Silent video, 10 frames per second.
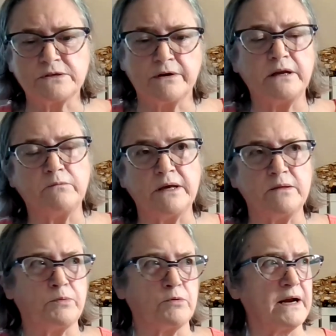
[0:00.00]
So
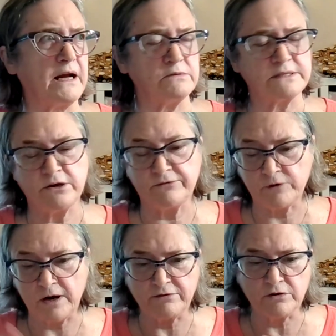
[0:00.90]
anyway, the poor guy was here
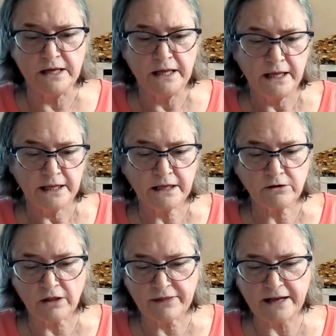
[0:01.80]
forever,
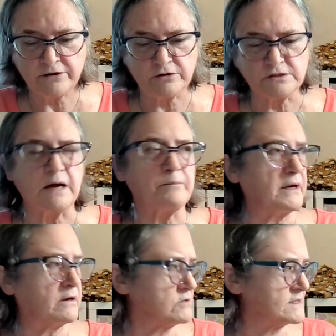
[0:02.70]
getting all that hooked
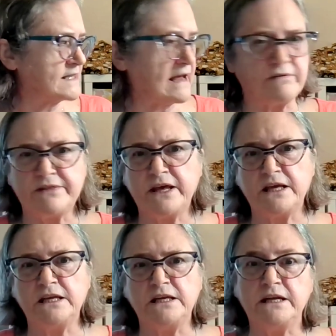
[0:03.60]
up. And of course,
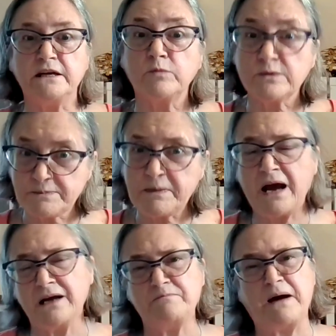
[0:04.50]
everything he needed was
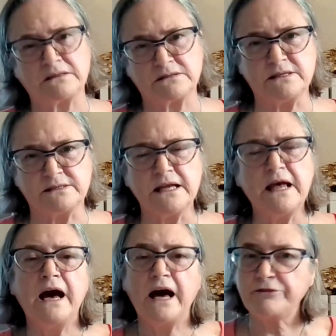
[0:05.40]
behind boxes.
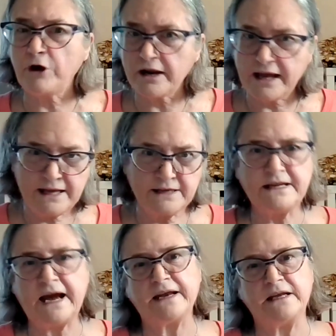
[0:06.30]
I thought I
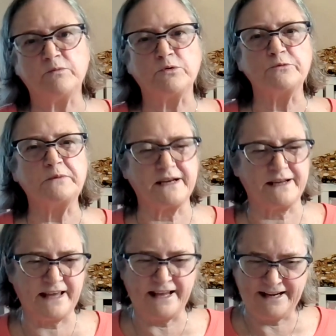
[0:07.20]
had got him room to
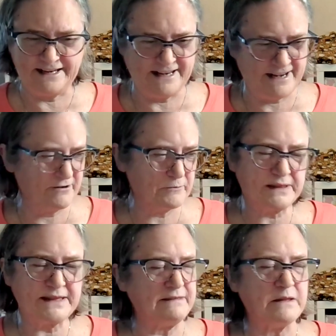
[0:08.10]
get in here,
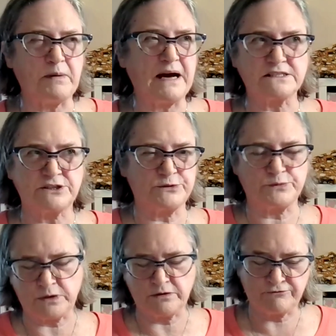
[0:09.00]
but then the
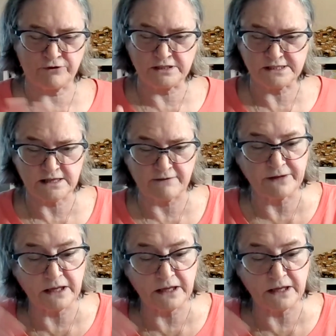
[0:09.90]
boxes weren't in front of stuff.